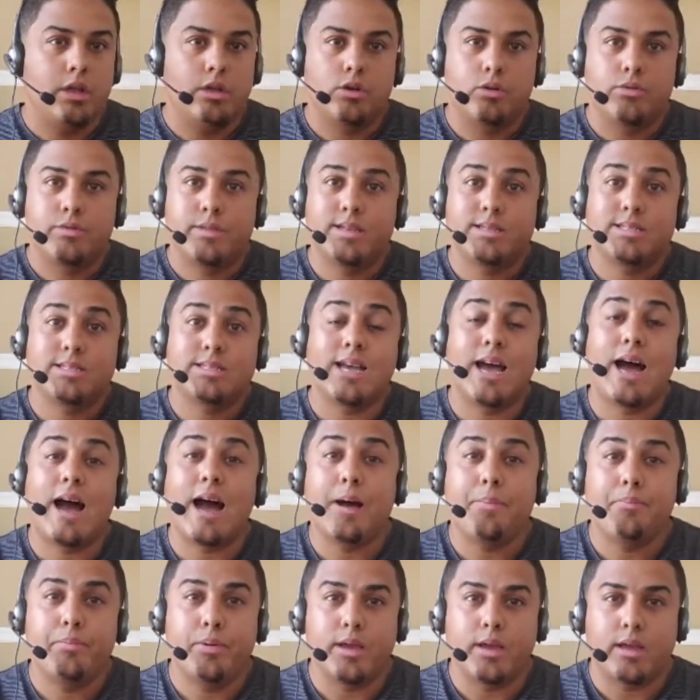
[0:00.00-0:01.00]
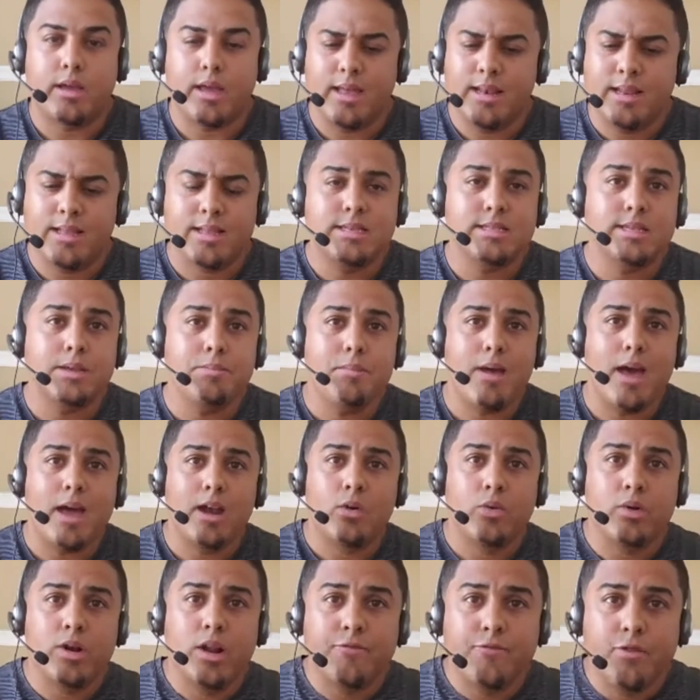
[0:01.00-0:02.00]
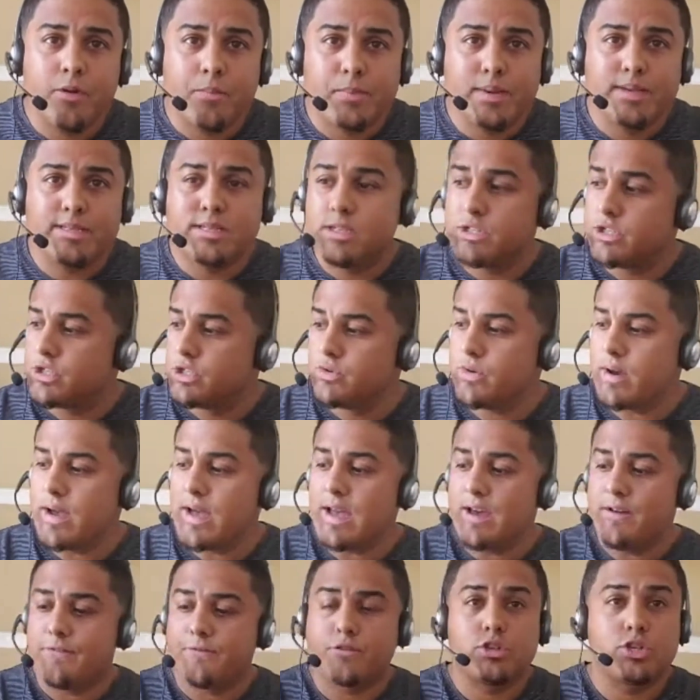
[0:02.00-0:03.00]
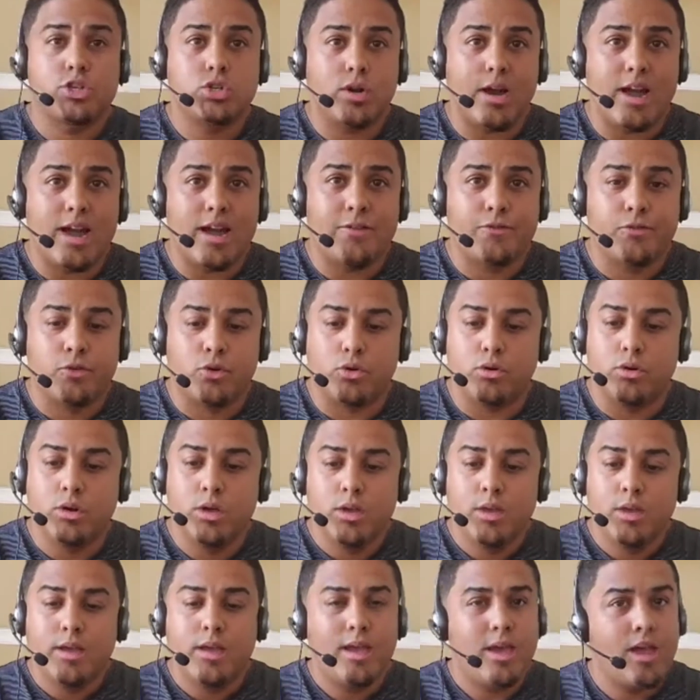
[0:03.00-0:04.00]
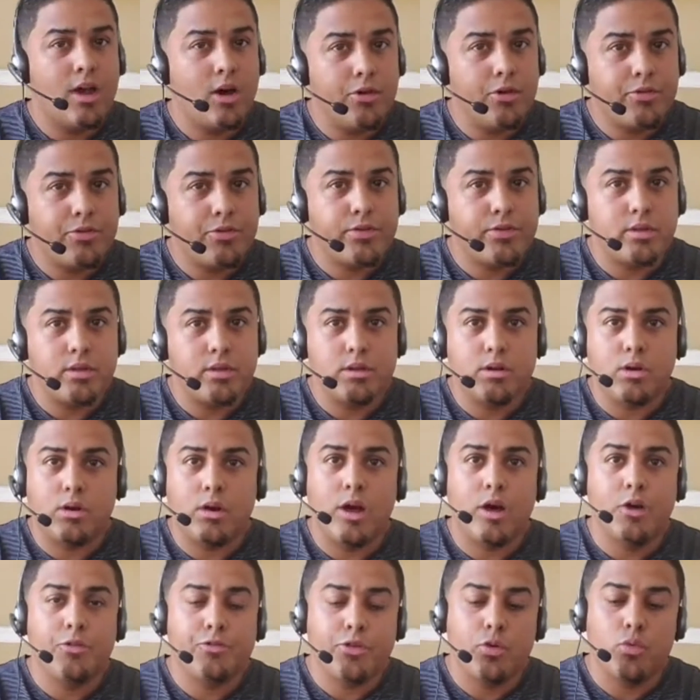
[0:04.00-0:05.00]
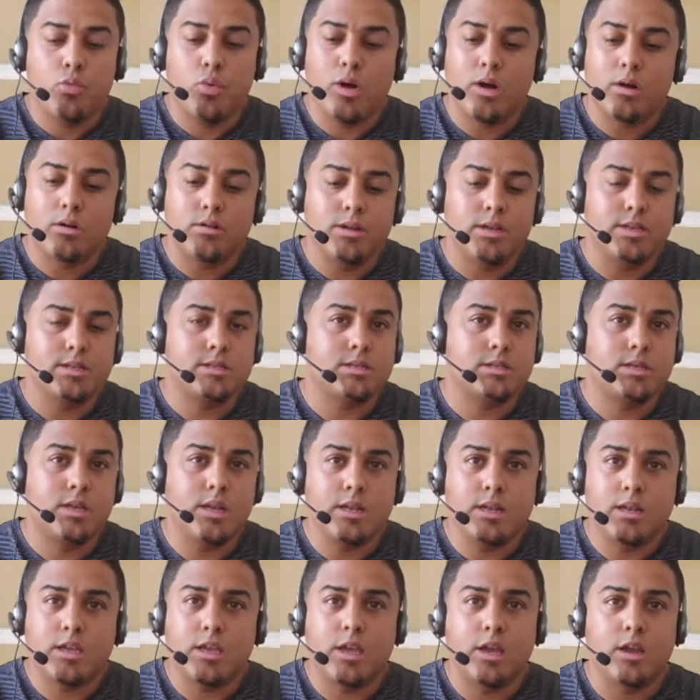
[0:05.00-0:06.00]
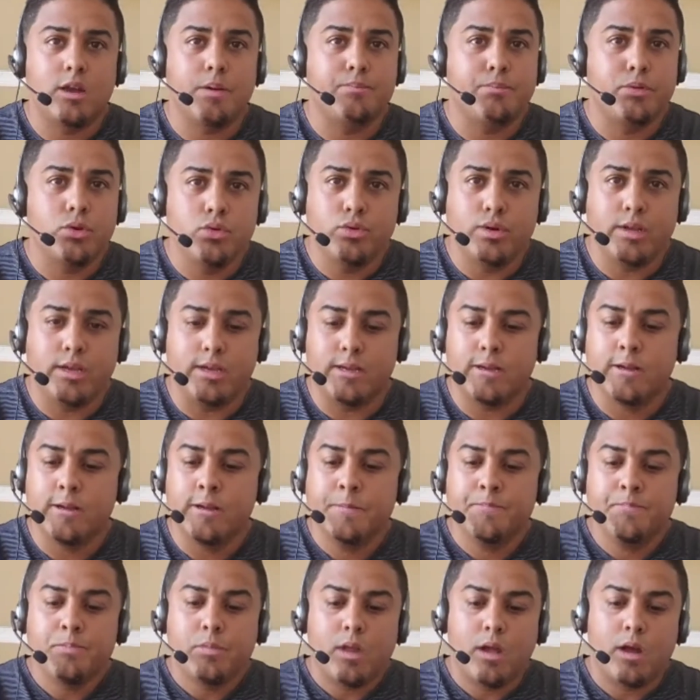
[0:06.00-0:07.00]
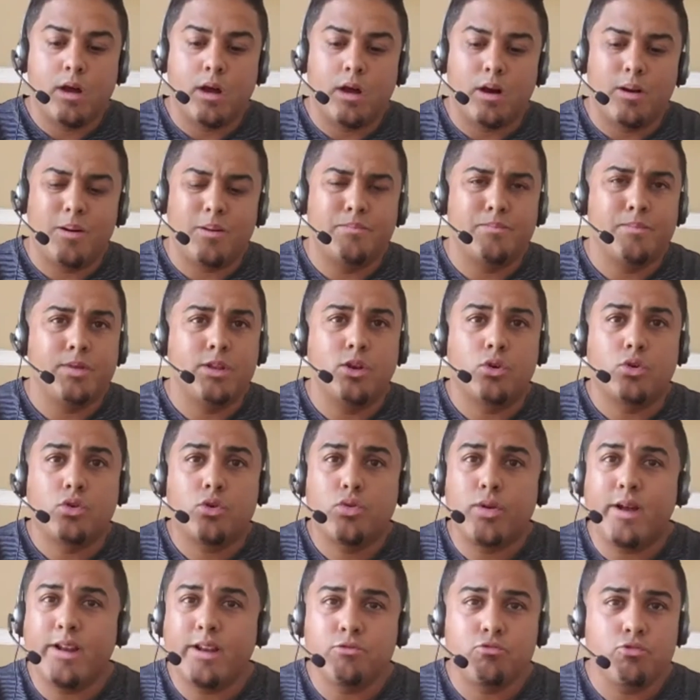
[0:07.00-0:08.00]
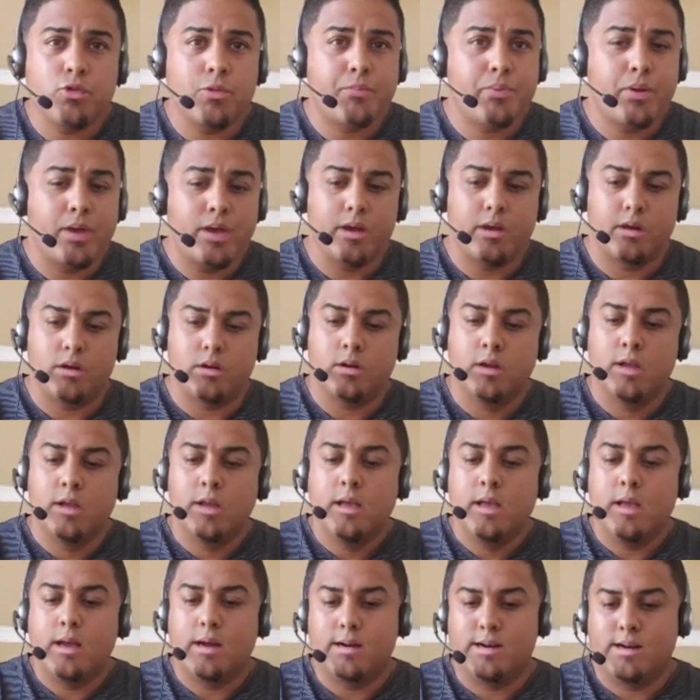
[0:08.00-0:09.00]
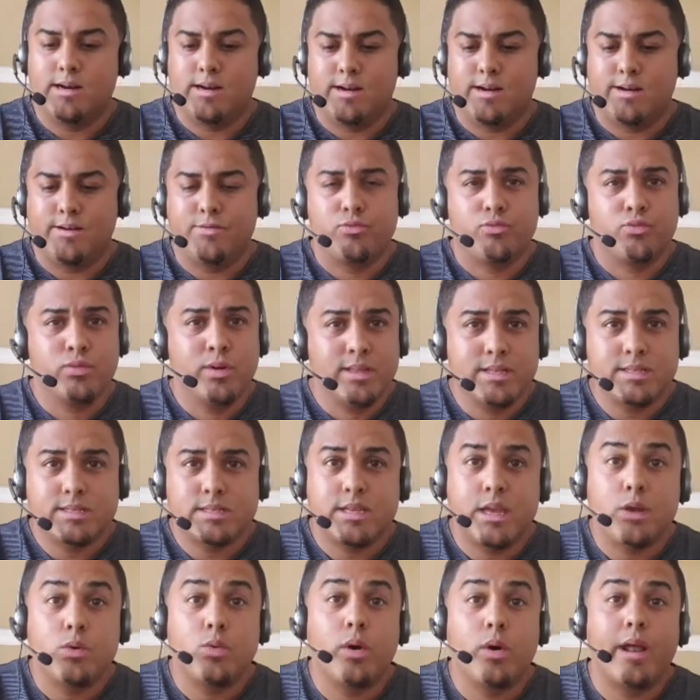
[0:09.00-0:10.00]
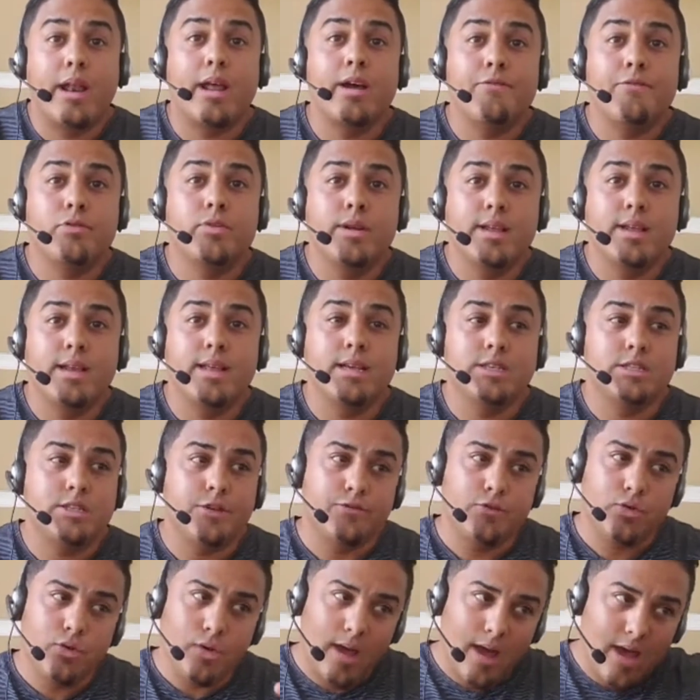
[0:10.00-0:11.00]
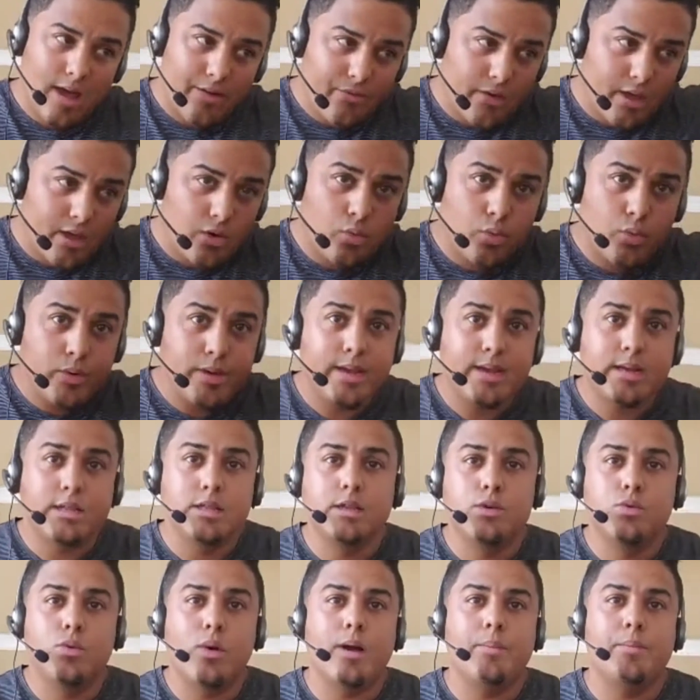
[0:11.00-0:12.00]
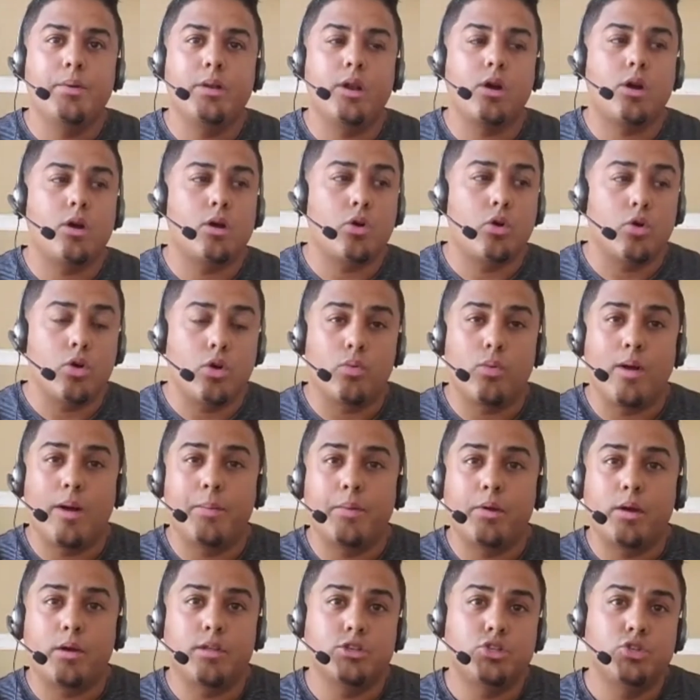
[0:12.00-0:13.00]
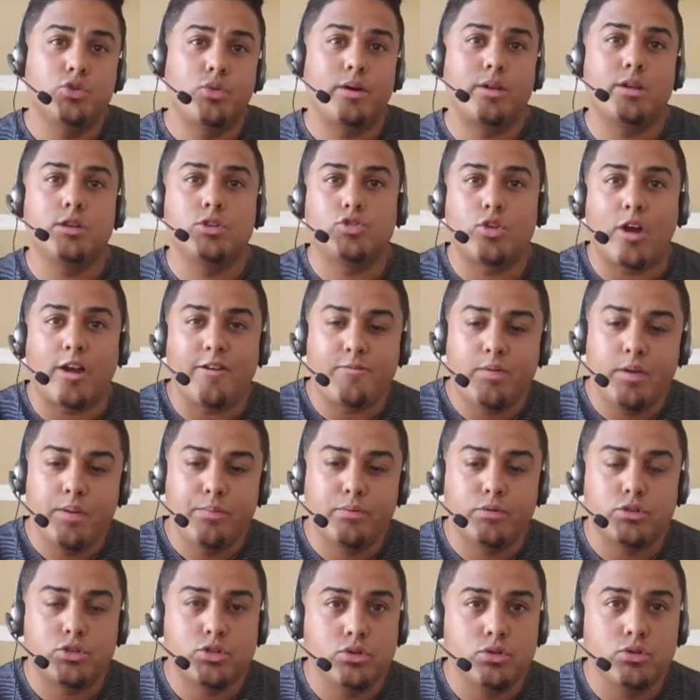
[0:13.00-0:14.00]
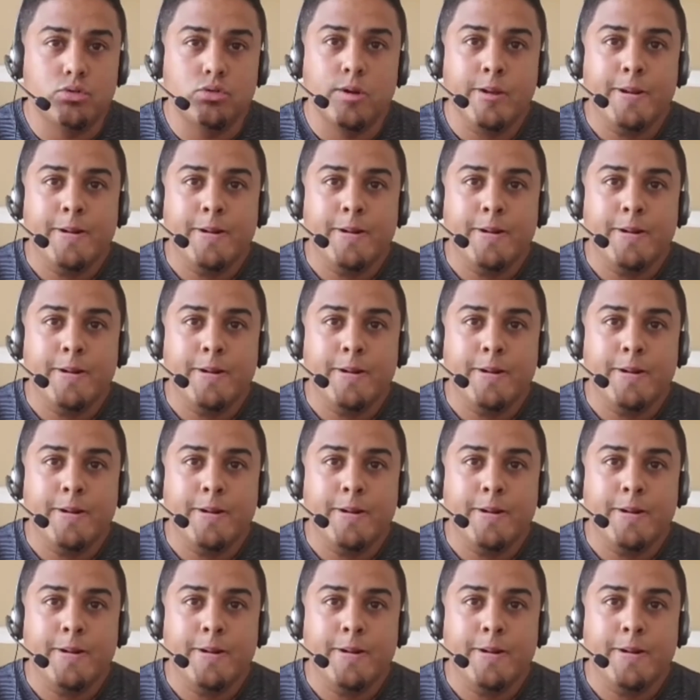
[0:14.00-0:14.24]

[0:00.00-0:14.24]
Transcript: this topic. And it doesn't matter, whatever business you have, travel, health, health and wellness, skincare, beauty, credit repair, real estate, whatever it is. If you have a weekly webinar or a webinar that you want to drive people to,